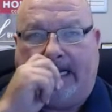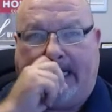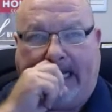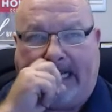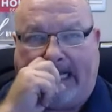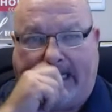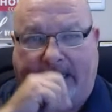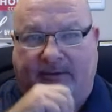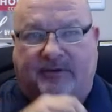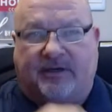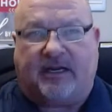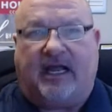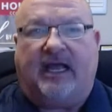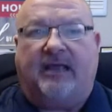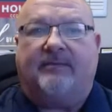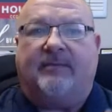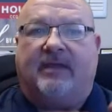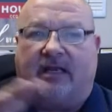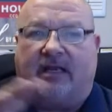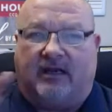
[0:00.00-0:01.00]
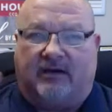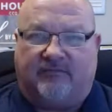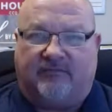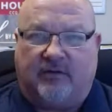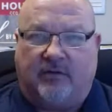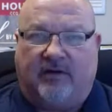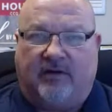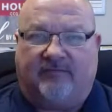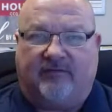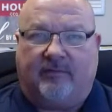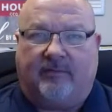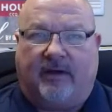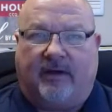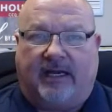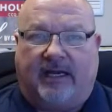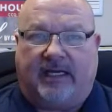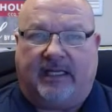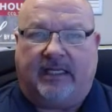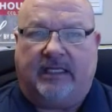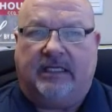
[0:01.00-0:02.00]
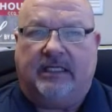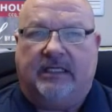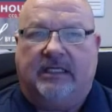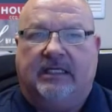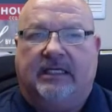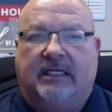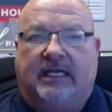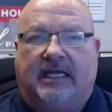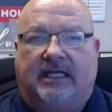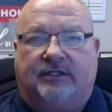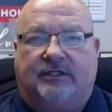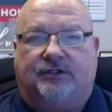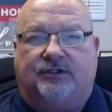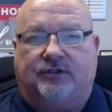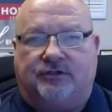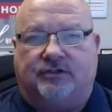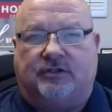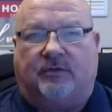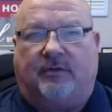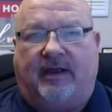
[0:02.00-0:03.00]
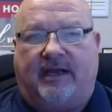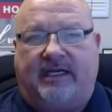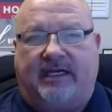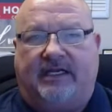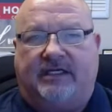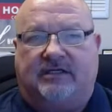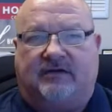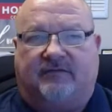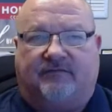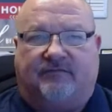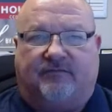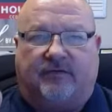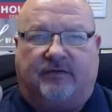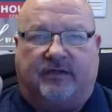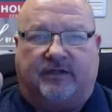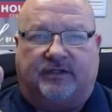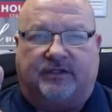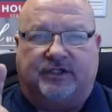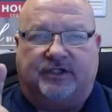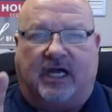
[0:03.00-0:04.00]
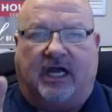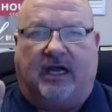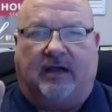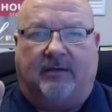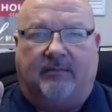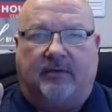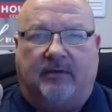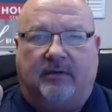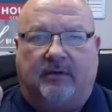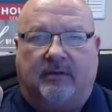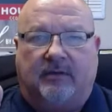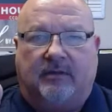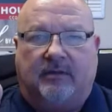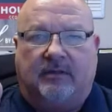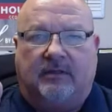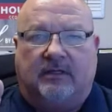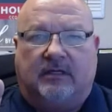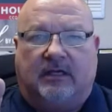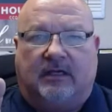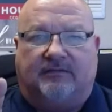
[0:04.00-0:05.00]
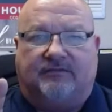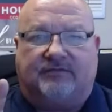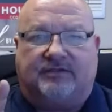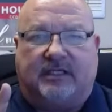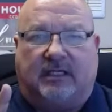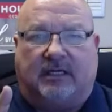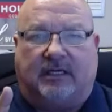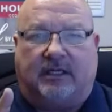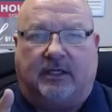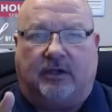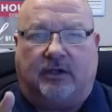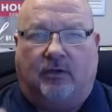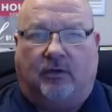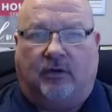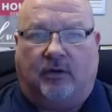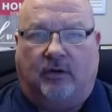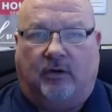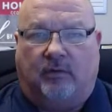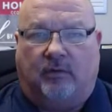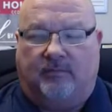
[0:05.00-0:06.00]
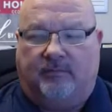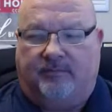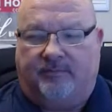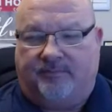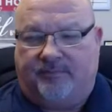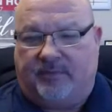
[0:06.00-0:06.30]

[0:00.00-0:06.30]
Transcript: Take your time, interview everybody, and choose the right agent for the job of selling your home.